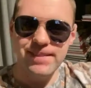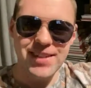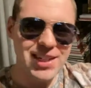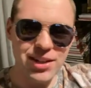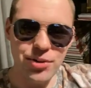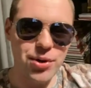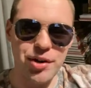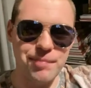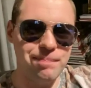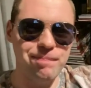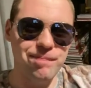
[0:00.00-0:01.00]
You know
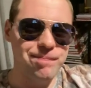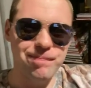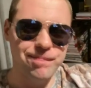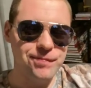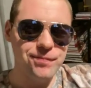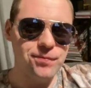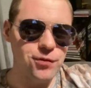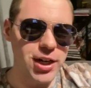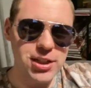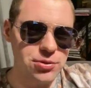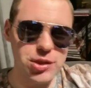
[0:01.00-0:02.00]
what?
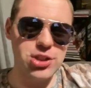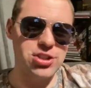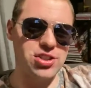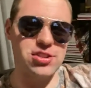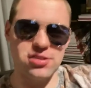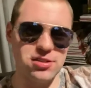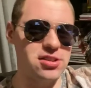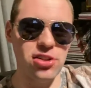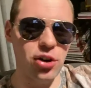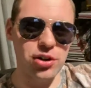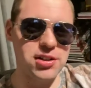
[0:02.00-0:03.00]
Why don't we just
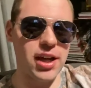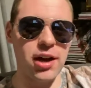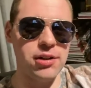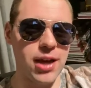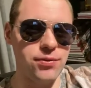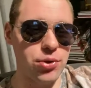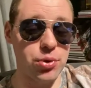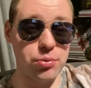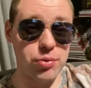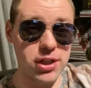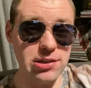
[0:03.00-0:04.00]
lock down
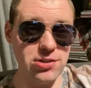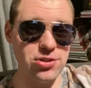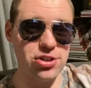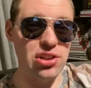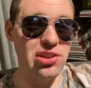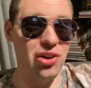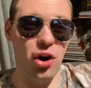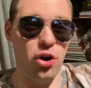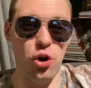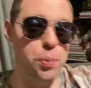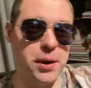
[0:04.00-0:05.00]
everyone? Why don't you just not
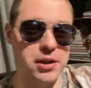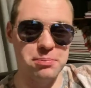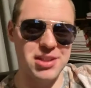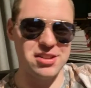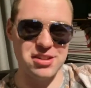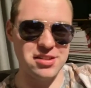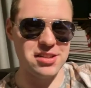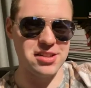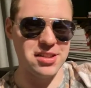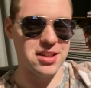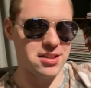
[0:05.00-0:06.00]
open
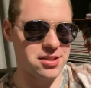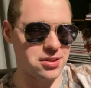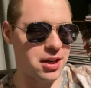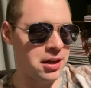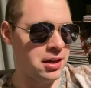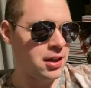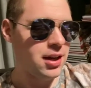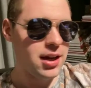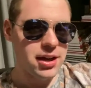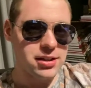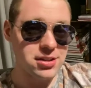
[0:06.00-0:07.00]
businesses at this rate?
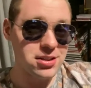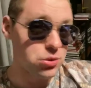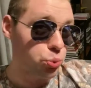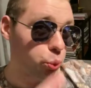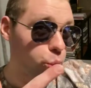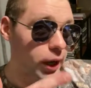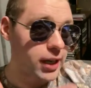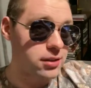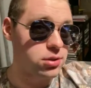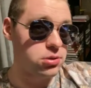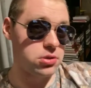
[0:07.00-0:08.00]
This is way
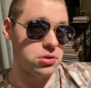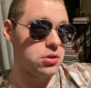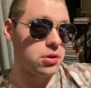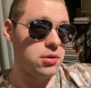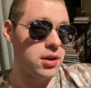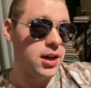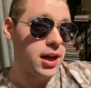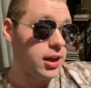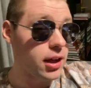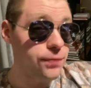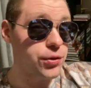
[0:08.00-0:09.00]
too slow.
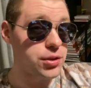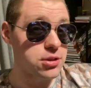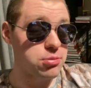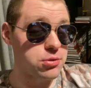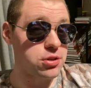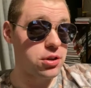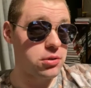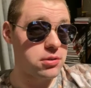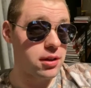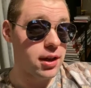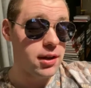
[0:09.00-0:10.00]
And I thought this was
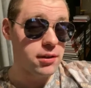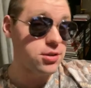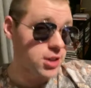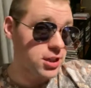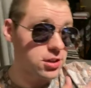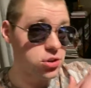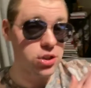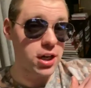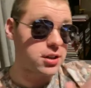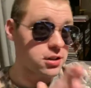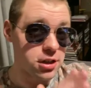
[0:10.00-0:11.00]
good, because I literally
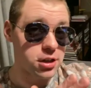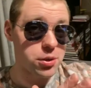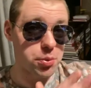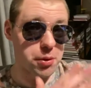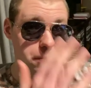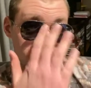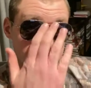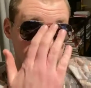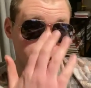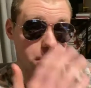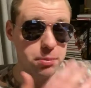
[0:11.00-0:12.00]
had an argument with my
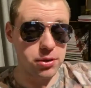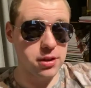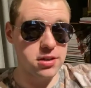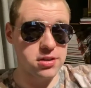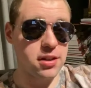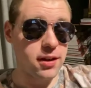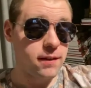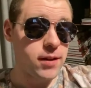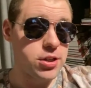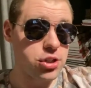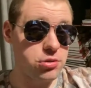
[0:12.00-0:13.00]
mother about this.
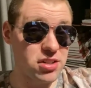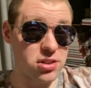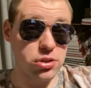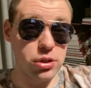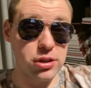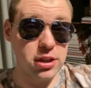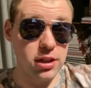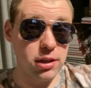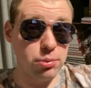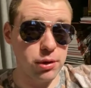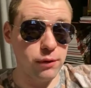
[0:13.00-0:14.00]
And she was actually
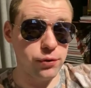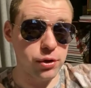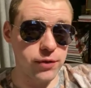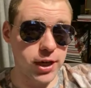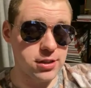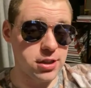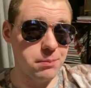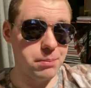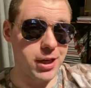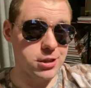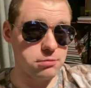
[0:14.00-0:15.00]
really willing for the vaccine
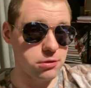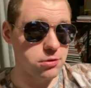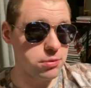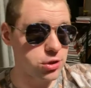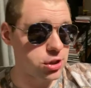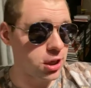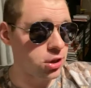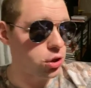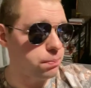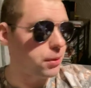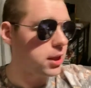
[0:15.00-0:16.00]
passports, which I
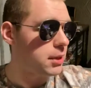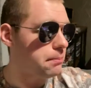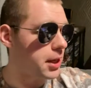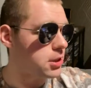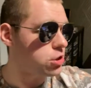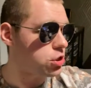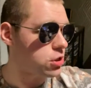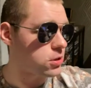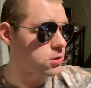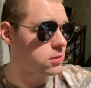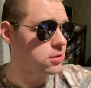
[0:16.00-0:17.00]
hope he
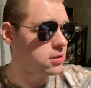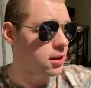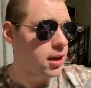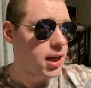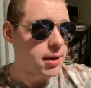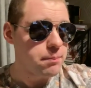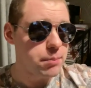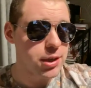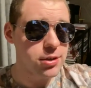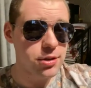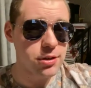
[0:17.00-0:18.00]
mentions,
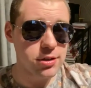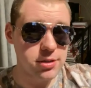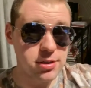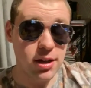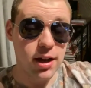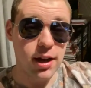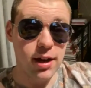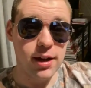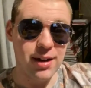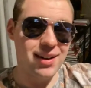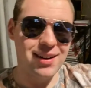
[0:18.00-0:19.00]
because,
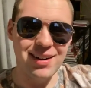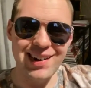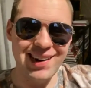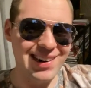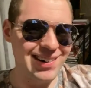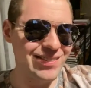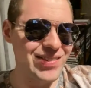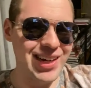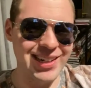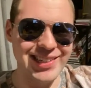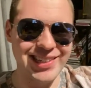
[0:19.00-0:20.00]
oh
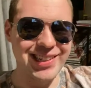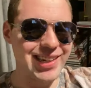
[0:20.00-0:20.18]
man,